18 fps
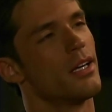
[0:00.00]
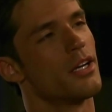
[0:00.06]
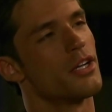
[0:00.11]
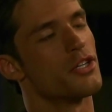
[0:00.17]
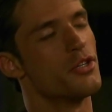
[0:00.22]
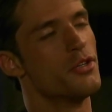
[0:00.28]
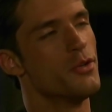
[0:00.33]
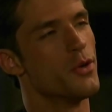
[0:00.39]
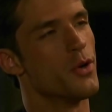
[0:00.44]

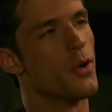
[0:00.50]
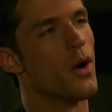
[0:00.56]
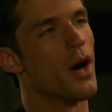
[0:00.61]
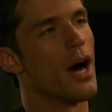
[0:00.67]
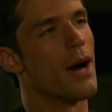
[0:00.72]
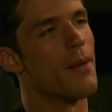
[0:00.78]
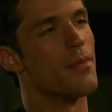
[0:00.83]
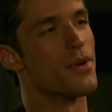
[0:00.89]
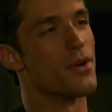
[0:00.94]
Because you know
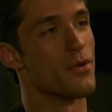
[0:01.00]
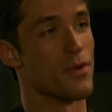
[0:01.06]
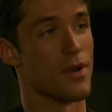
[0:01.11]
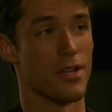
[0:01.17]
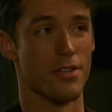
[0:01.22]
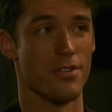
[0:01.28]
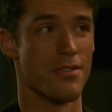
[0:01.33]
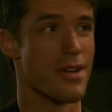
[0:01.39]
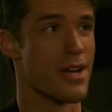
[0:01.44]
I'm gonna
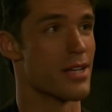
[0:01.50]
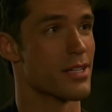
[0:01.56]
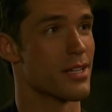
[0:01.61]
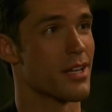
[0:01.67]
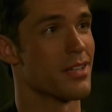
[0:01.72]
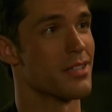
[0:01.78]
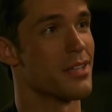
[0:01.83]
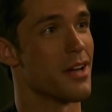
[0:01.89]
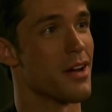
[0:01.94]
run your ass
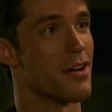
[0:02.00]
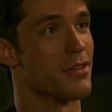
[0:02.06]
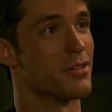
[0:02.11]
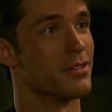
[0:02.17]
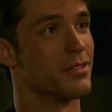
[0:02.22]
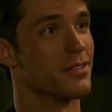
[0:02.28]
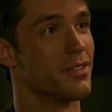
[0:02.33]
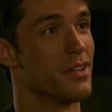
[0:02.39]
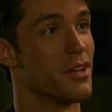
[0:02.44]
out of
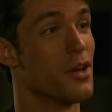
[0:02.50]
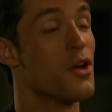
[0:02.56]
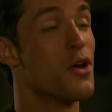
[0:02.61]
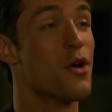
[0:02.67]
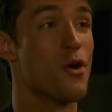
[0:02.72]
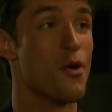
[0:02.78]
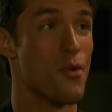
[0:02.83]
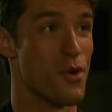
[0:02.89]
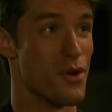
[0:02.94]

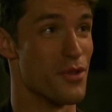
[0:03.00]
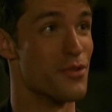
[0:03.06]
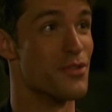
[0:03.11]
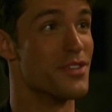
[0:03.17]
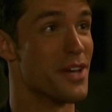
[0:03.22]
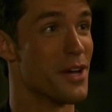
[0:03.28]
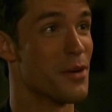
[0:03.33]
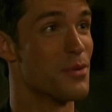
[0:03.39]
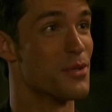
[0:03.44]
town with your
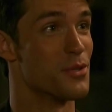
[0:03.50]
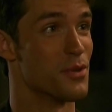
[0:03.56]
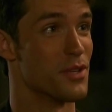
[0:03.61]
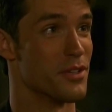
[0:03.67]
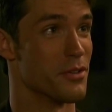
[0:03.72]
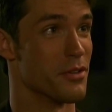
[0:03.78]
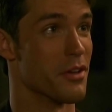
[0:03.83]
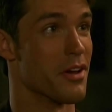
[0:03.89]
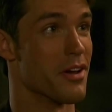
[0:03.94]
tail
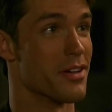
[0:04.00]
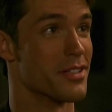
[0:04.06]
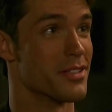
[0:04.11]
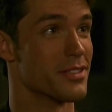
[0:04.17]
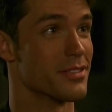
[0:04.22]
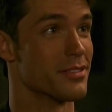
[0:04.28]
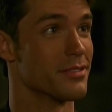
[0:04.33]
between your legs.